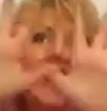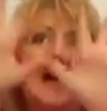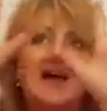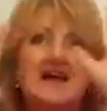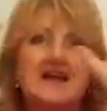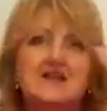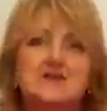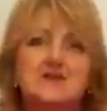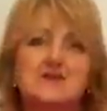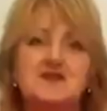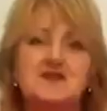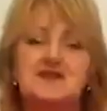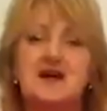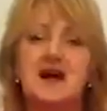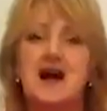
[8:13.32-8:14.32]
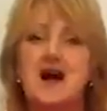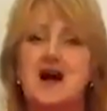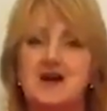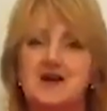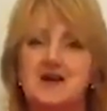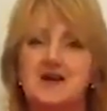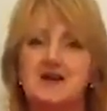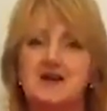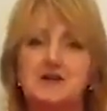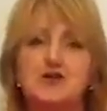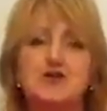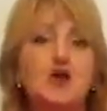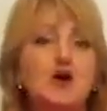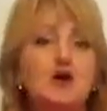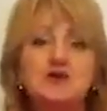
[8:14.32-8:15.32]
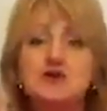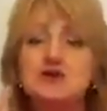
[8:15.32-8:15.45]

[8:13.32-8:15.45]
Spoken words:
The night was dark,